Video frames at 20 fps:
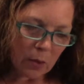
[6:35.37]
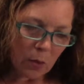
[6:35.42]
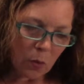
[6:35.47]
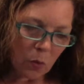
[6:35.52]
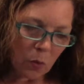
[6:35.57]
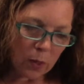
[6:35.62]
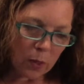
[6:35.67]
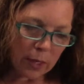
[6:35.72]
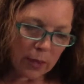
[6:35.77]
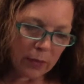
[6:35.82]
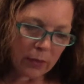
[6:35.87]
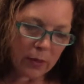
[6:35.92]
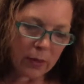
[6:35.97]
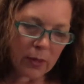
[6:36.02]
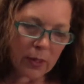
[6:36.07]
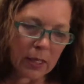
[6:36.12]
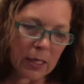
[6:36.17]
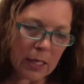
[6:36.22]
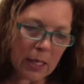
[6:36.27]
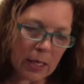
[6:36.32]
with
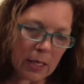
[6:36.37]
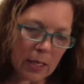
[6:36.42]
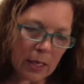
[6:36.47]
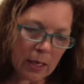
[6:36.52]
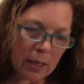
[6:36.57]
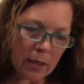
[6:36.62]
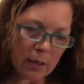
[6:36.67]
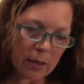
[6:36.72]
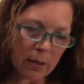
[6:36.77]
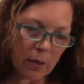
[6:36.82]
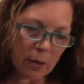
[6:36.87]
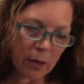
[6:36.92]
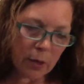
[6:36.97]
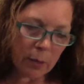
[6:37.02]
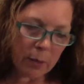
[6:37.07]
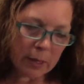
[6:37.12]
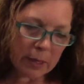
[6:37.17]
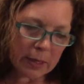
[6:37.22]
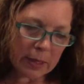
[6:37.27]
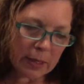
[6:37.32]
the
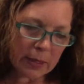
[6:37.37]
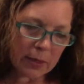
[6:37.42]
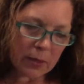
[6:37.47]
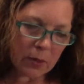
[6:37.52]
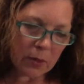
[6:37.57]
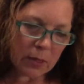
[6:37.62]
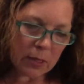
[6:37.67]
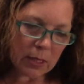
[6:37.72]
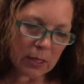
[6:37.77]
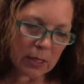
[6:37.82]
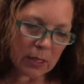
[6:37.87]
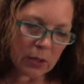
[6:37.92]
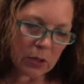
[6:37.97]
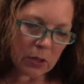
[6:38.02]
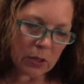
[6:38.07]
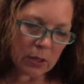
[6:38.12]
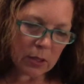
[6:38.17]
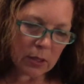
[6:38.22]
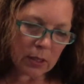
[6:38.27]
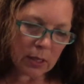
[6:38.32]
Cartomancy
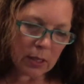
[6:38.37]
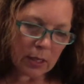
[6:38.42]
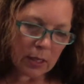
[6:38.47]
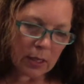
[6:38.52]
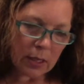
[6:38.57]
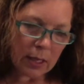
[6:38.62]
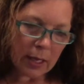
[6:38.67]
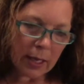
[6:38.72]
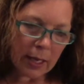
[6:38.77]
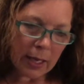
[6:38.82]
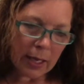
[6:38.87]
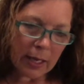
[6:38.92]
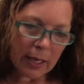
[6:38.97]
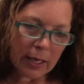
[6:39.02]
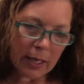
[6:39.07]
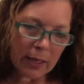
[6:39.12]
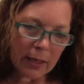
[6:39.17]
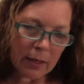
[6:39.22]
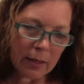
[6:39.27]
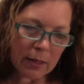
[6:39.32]
Association
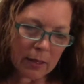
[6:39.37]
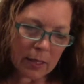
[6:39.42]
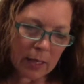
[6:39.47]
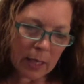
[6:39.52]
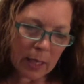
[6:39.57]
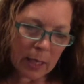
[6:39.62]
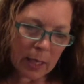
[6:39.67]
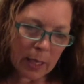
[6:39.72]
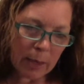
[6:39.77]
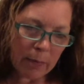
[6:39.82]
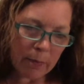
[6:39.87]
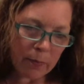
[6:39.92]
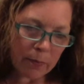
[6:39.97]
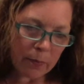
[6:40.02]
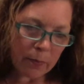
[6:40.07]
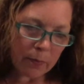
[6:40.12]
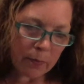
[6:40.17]
and the name